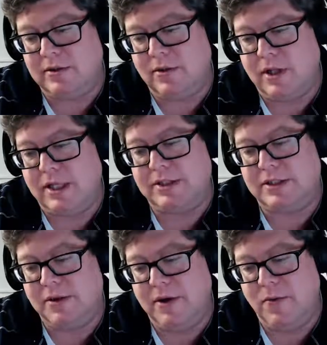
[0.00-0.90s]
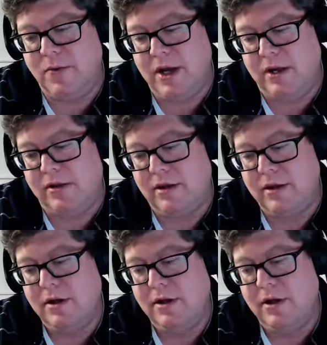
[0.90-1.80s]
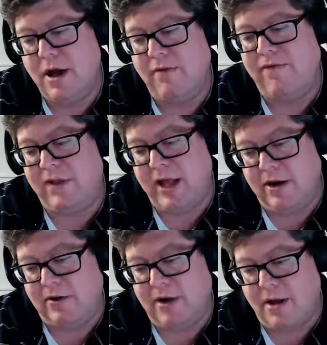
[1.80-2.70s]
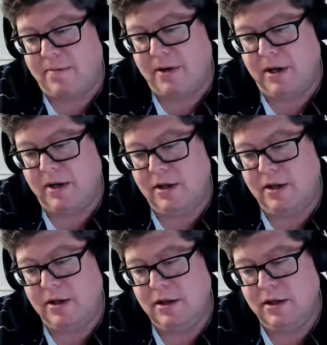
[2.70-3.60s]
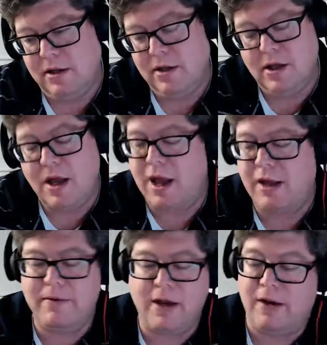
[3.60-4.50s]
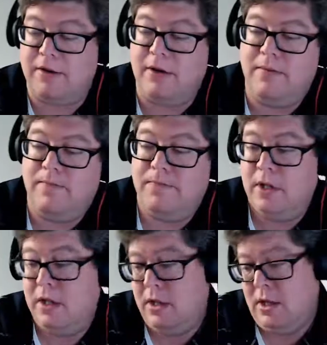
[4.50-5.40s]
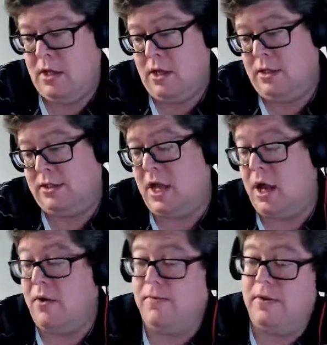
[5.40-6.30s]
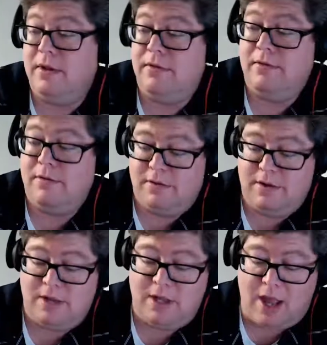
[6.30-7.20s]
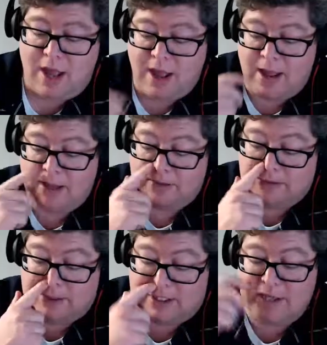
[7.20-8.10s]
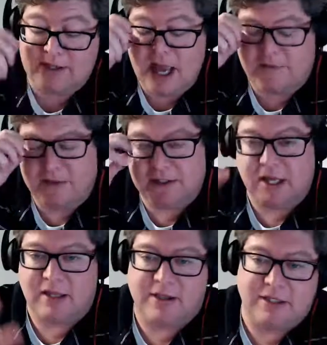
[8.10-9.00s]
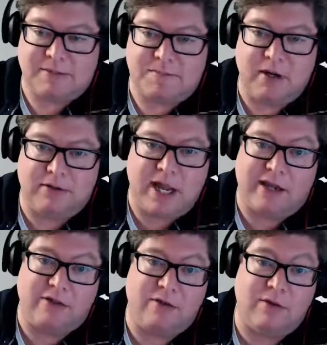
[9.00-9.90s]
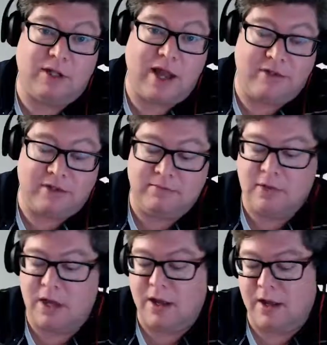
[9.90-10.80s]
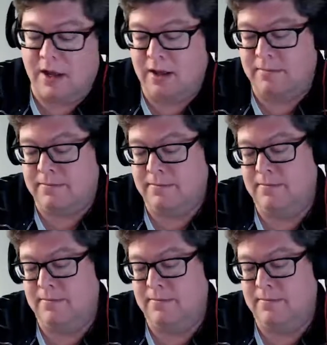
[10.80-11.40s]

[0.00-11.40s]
let's do it with a flannel company. I, I don't know. So, uh, DTF is like this beer taken to 11. Um,